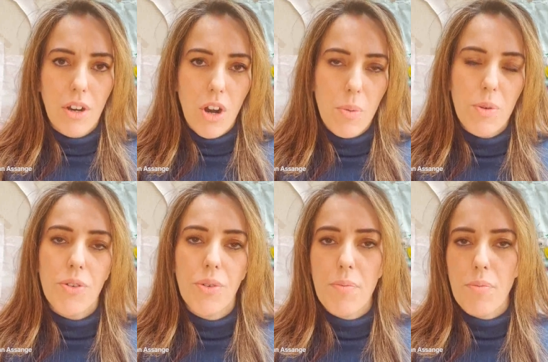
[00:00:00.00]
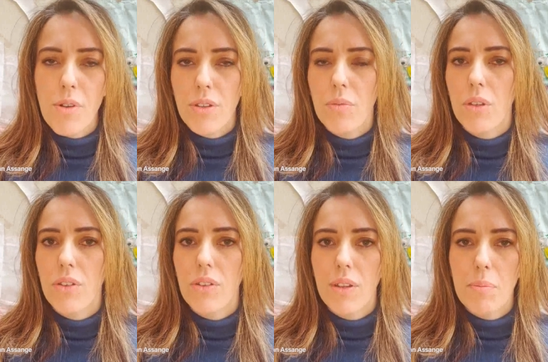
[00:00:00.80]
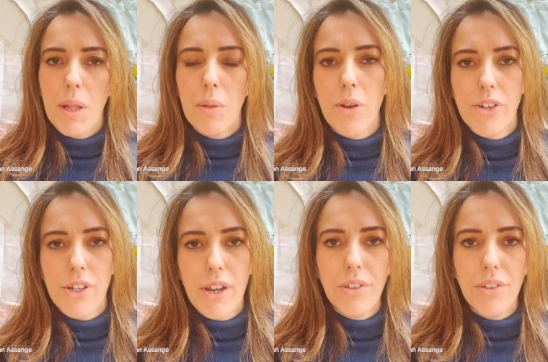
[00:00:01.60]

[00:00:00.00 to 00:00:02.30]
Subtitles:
arbitrary imprisonment in Belmarsh High